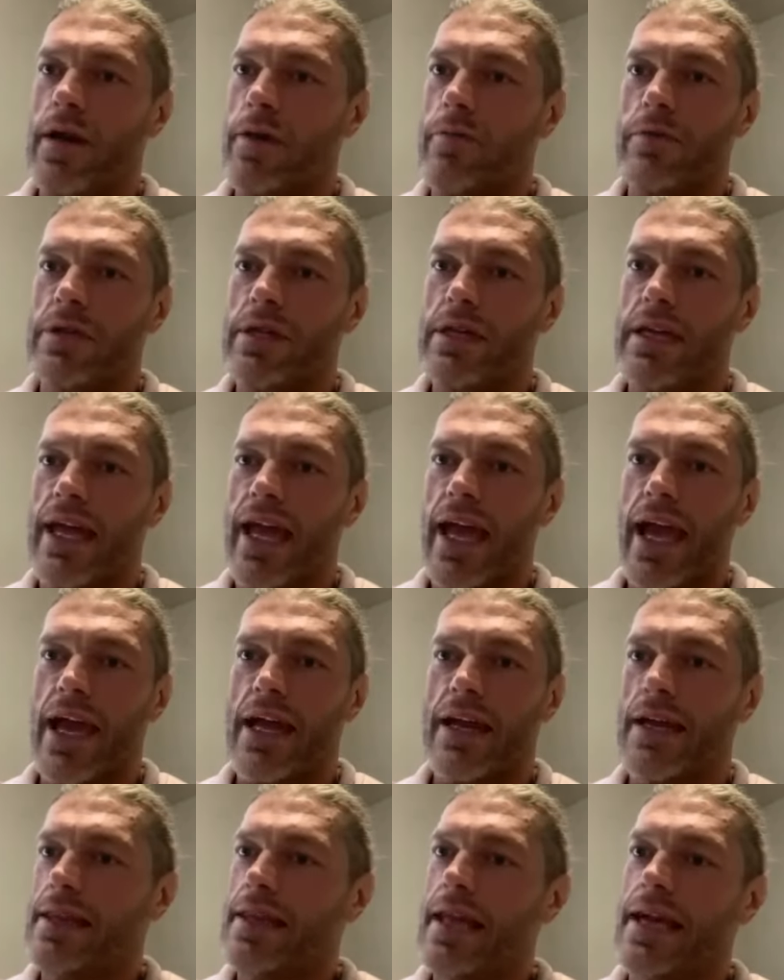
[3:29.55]
I really
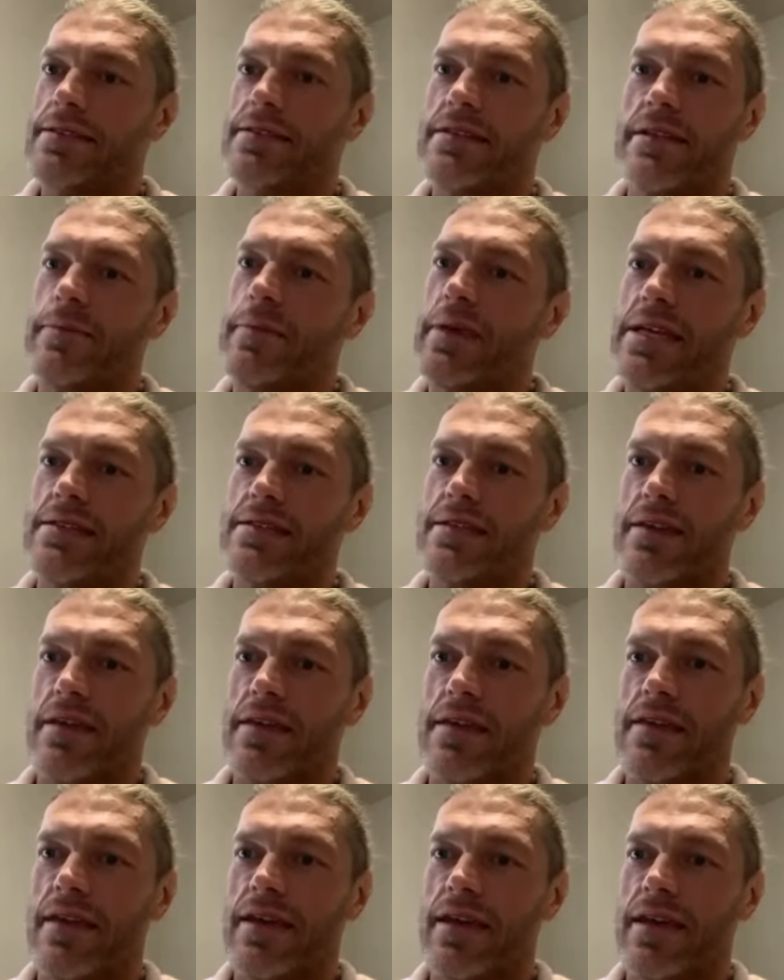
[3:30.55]
can't. And that's an amazing
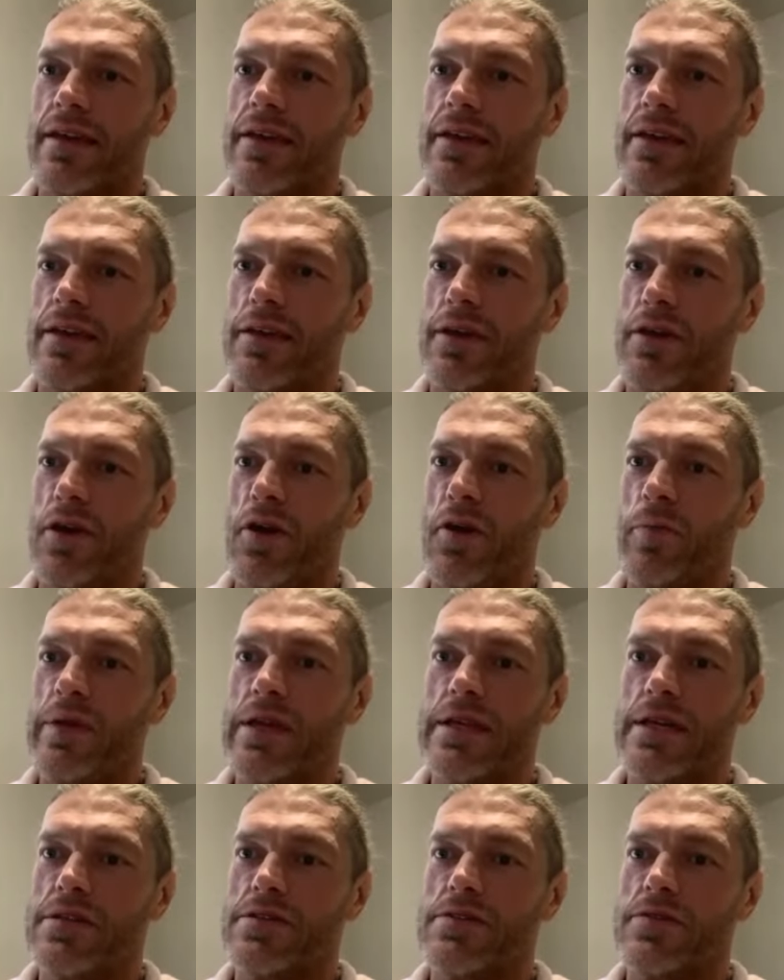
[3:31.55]
thing, you know,
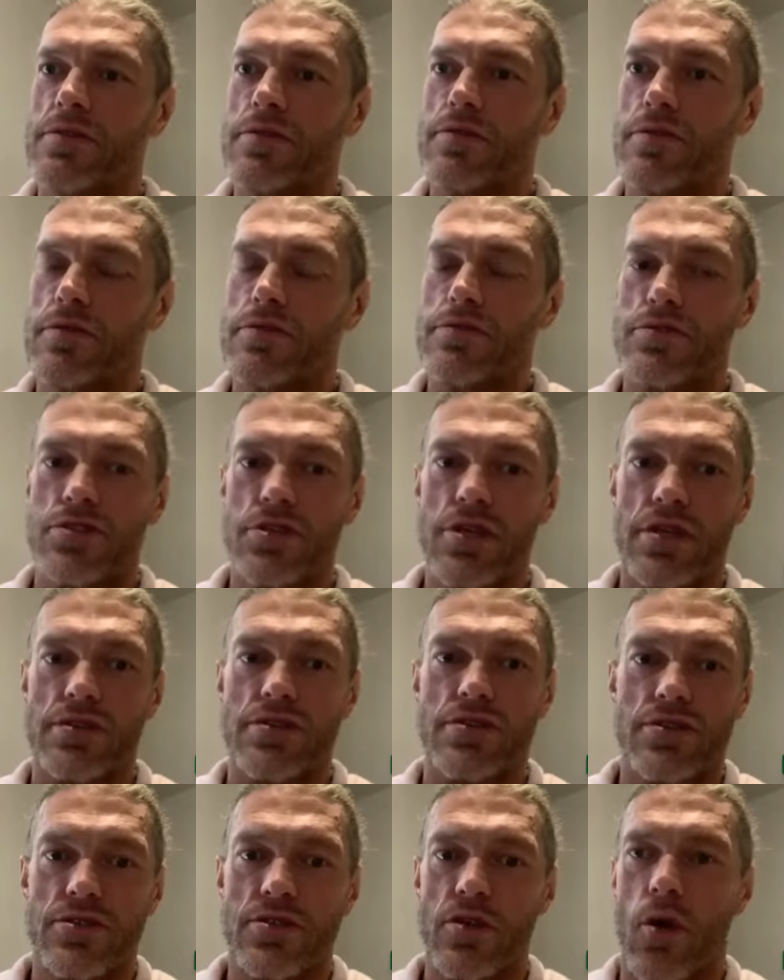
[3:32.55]
because there's
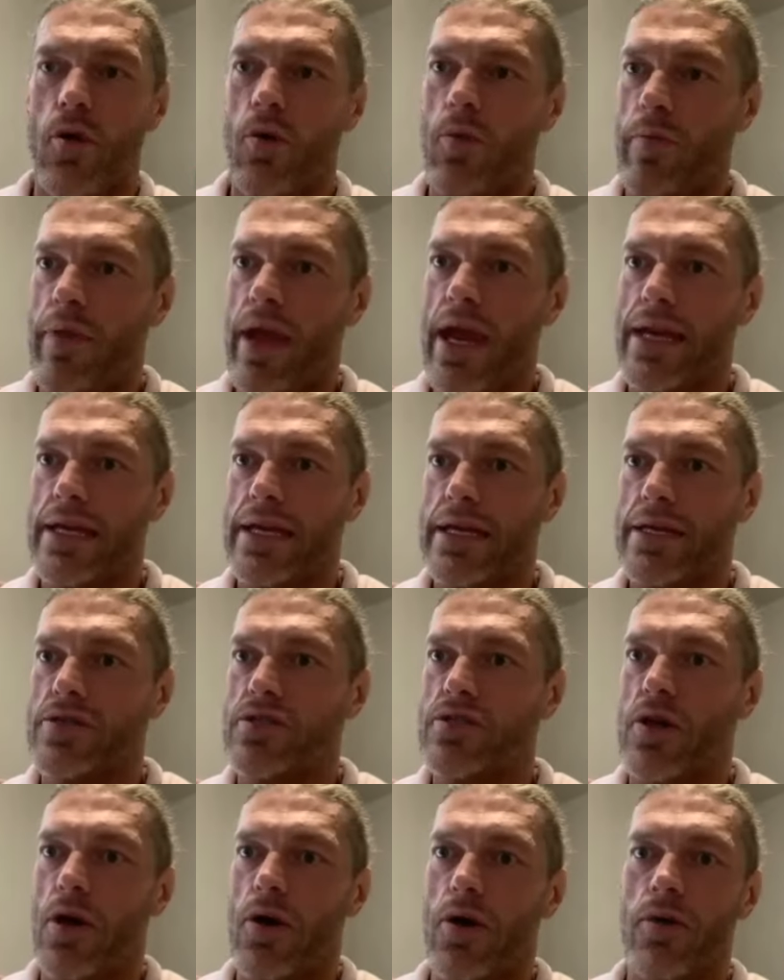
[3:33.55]
just so many.
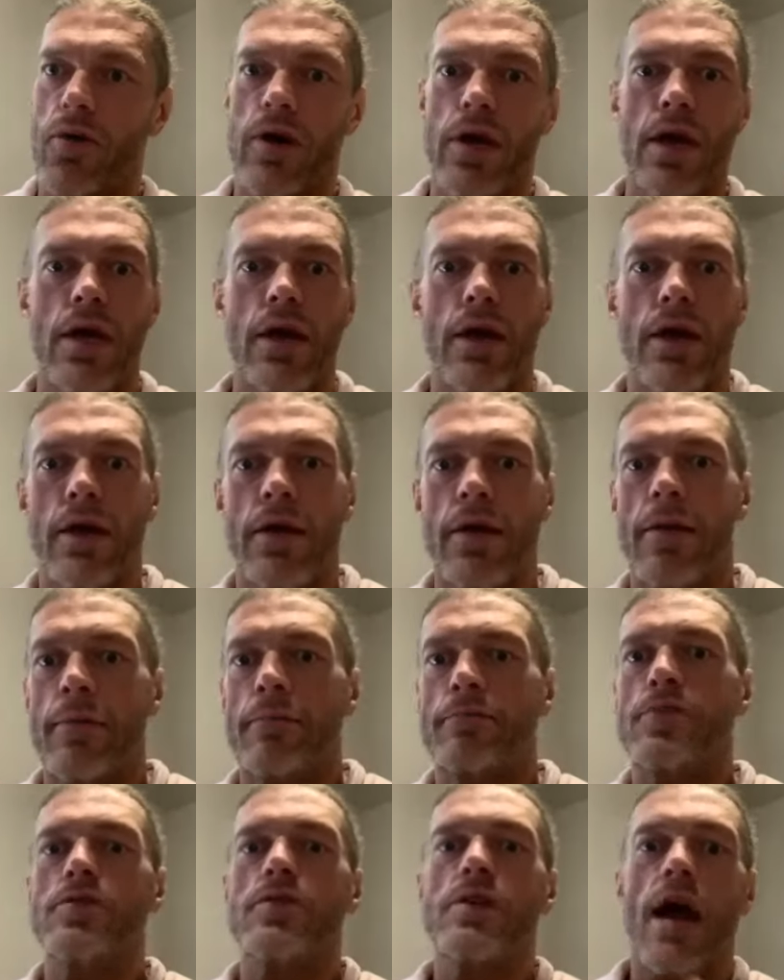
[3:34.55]
So
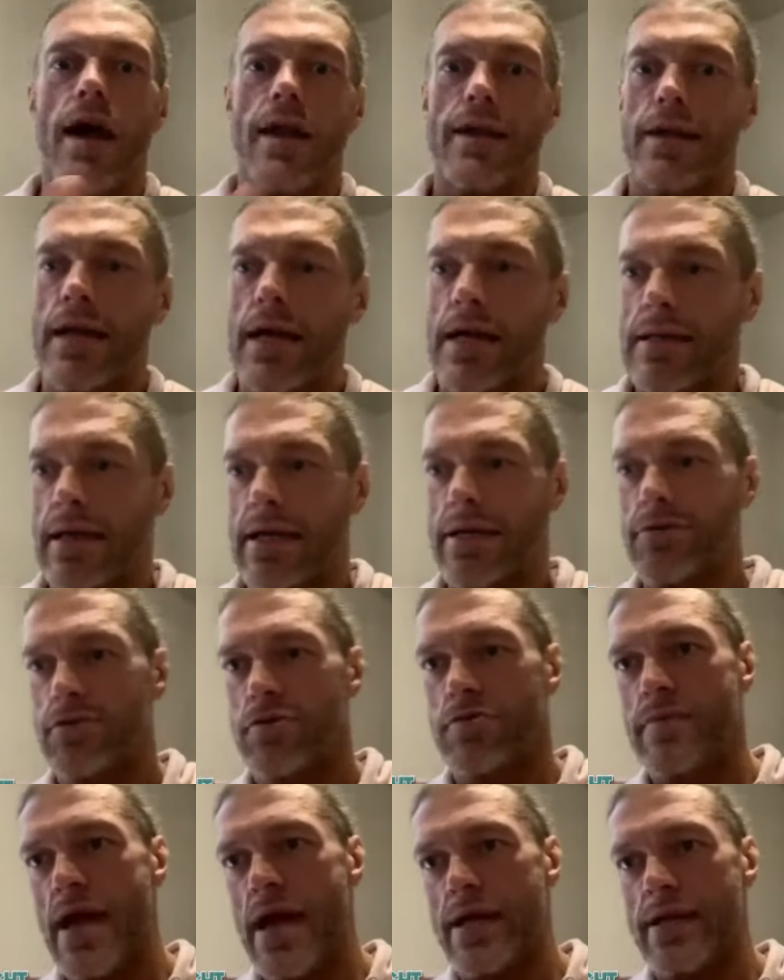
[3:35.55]
you got a guy like
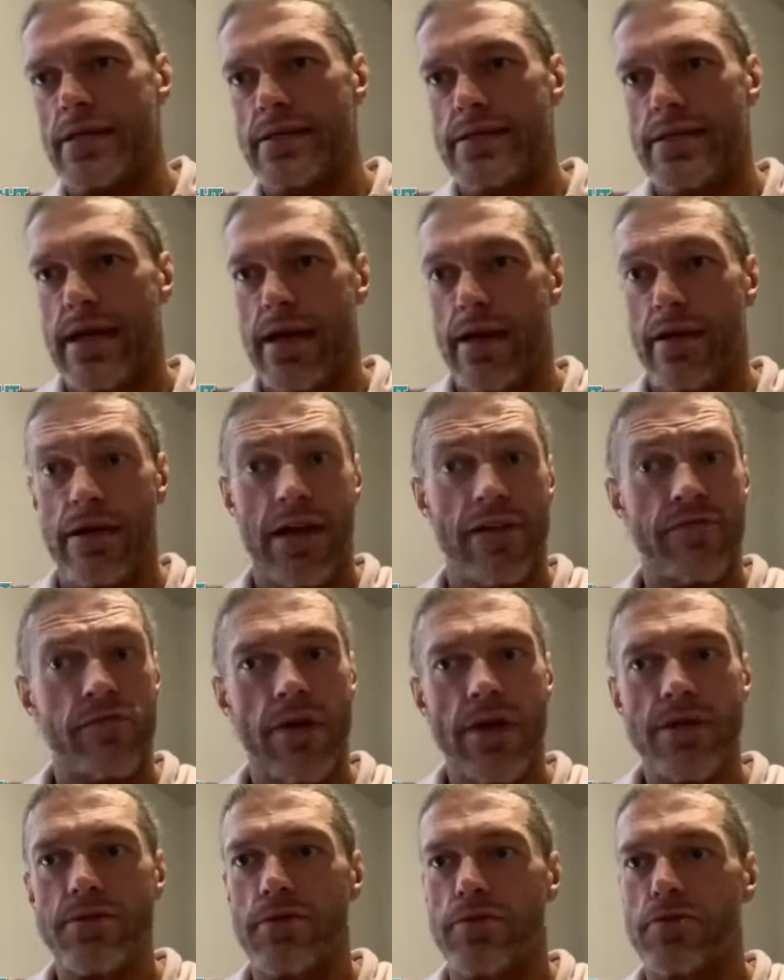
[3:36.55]
Drew McIntyre, and I've
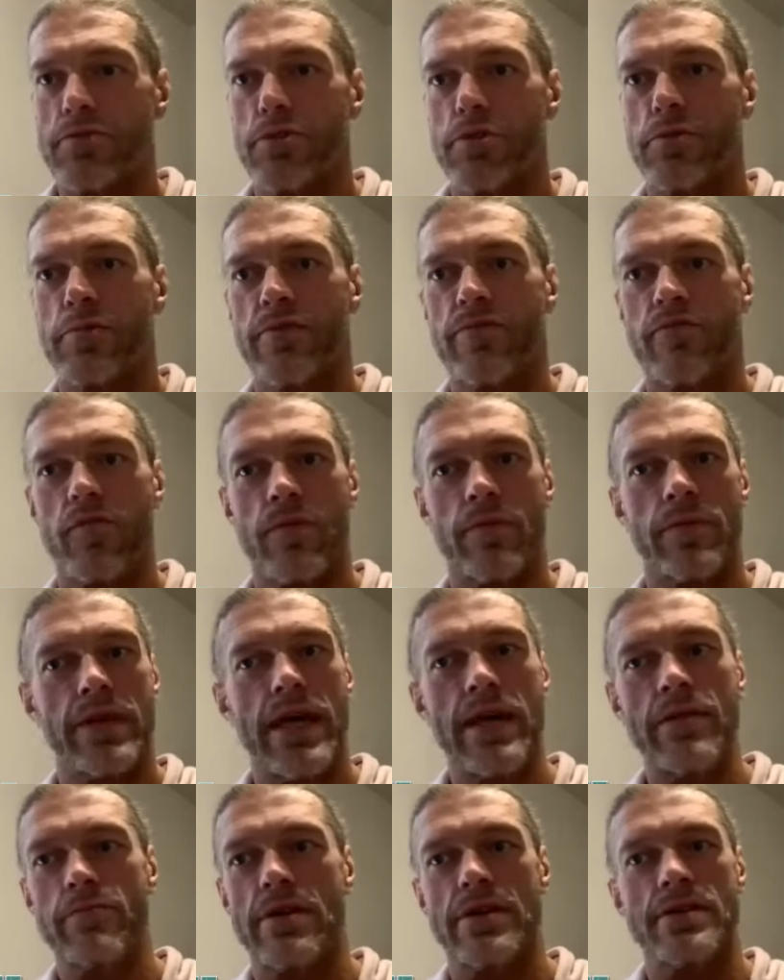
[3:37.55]
wrestled Drew before, but
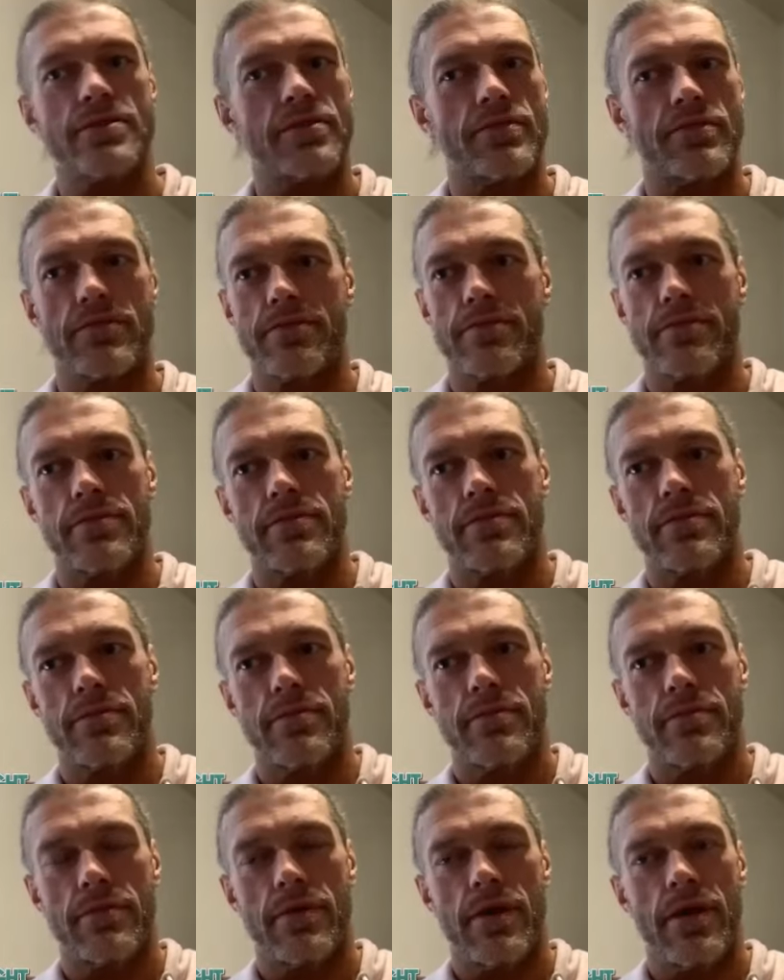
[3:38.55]
I wrestled
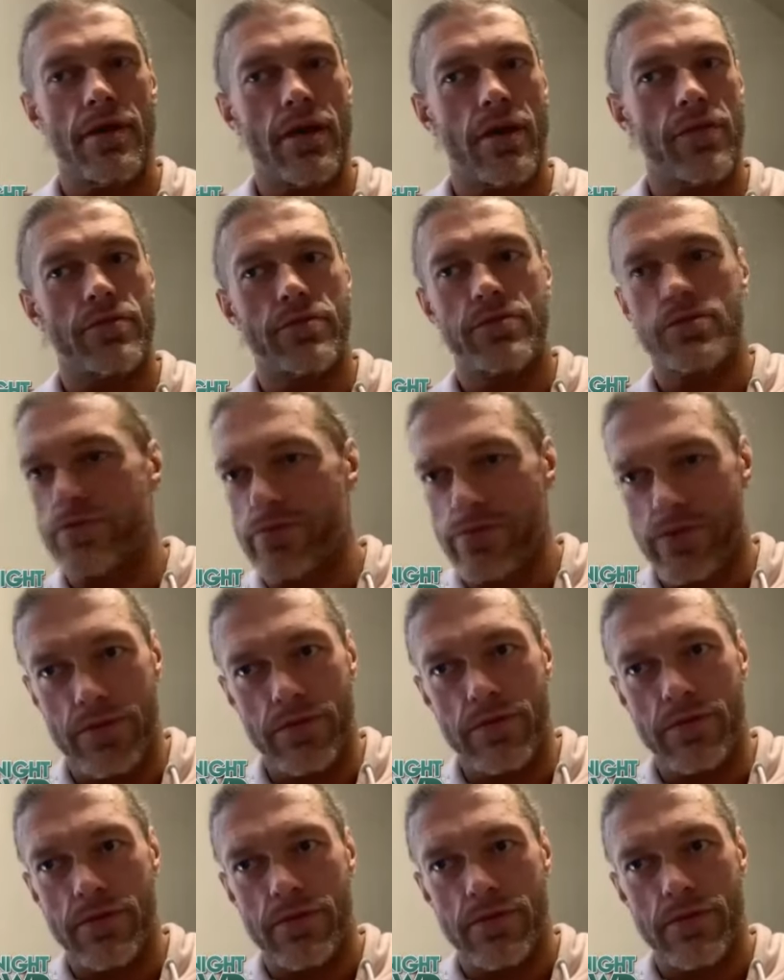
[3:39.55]
another Drew.